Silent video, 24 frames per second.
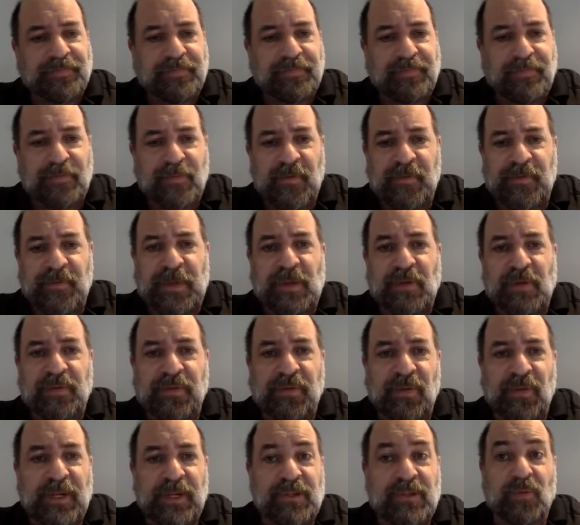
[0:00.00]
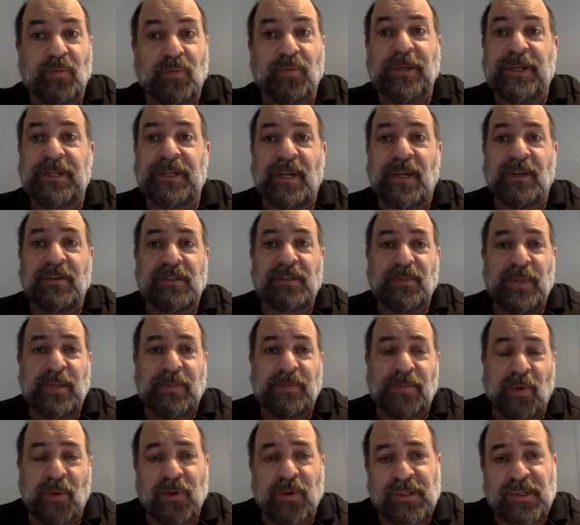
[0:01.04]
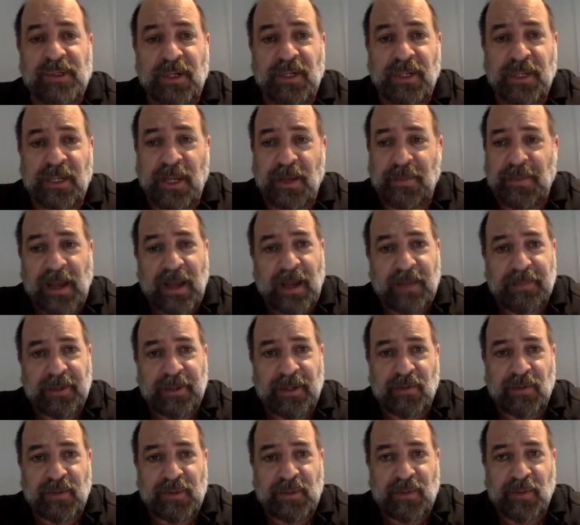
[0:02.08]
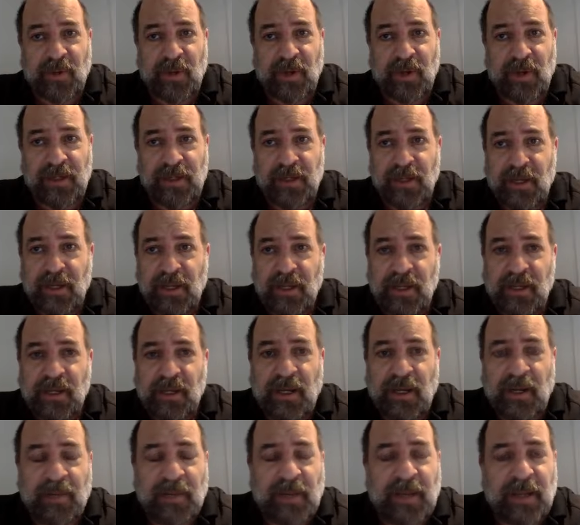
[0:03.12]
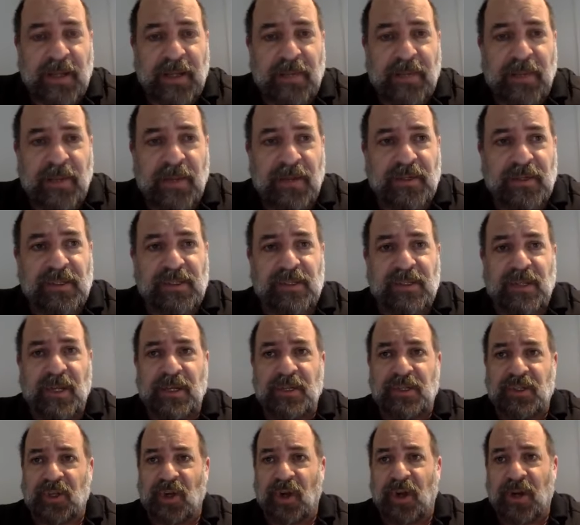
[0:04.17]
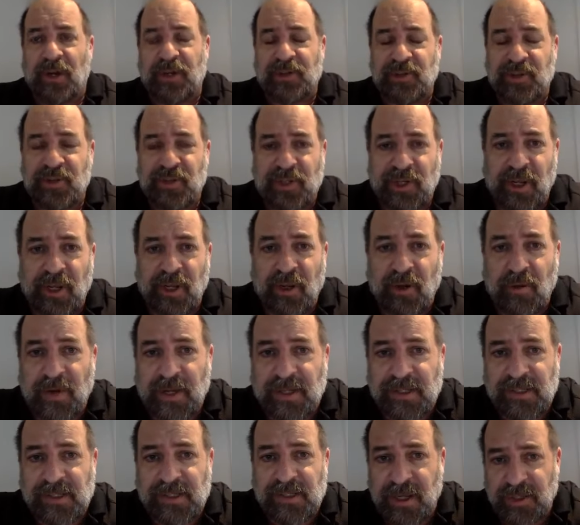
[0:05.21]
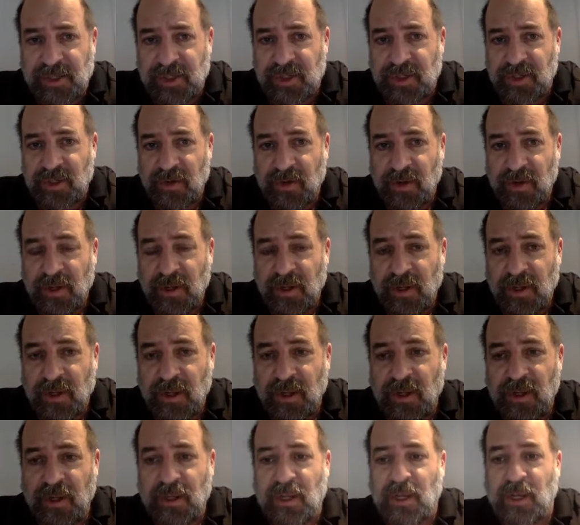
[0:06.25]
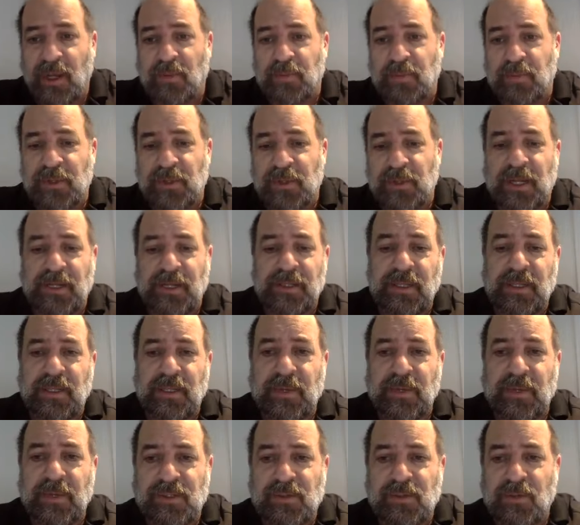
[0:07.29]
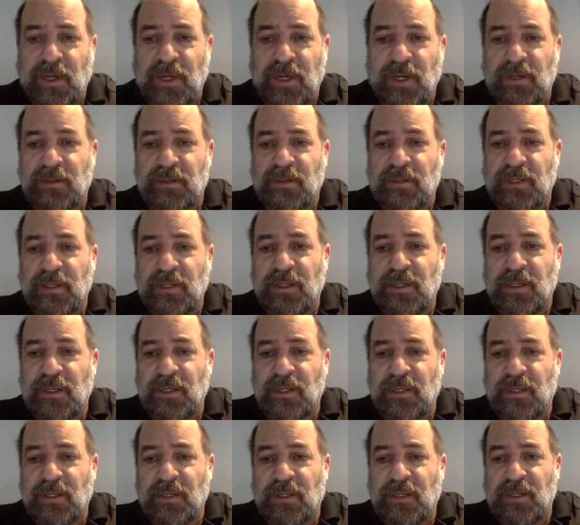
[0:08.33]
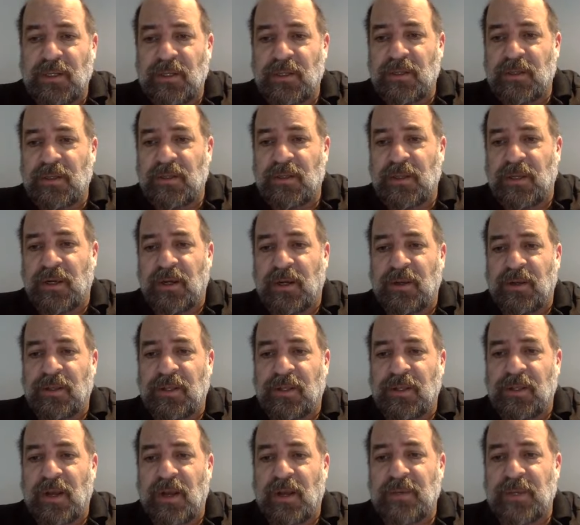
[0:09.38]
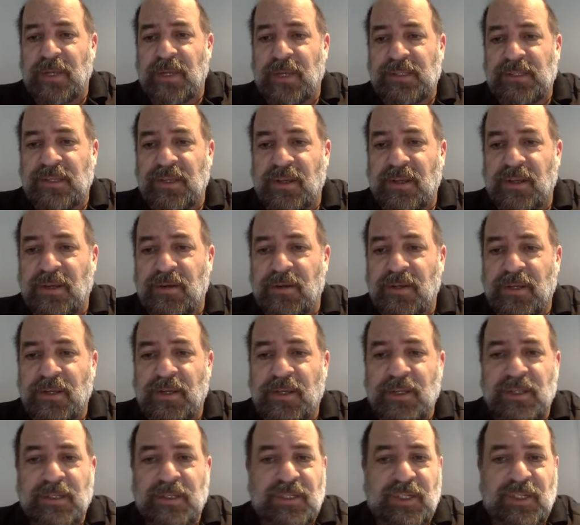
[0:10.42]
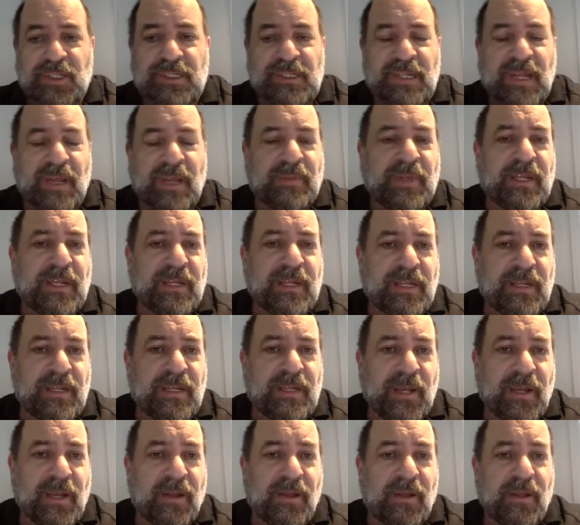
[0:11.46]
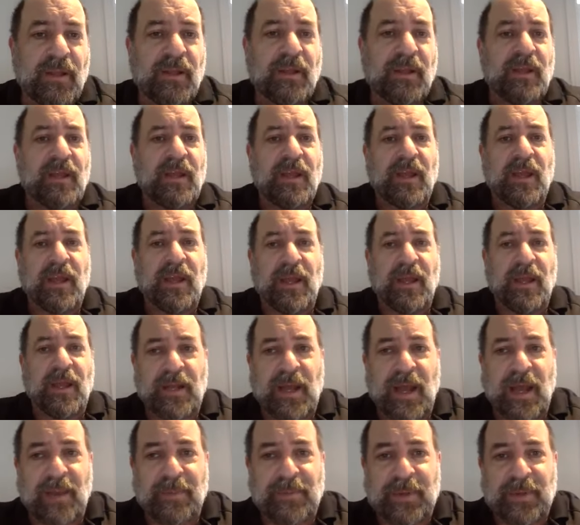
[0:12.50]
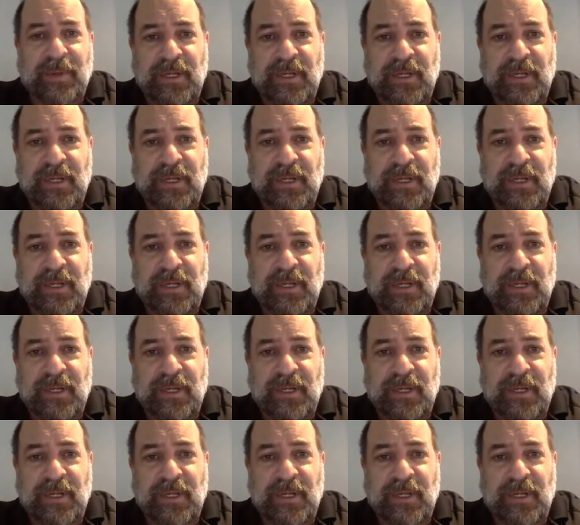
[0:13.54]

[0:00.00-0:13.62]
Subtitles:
feel free to reach out to me personally. I'm happy to respond. My email is Josh, Josh. I'll put that in the email as well, or in the comments here. Just send me an email, and happy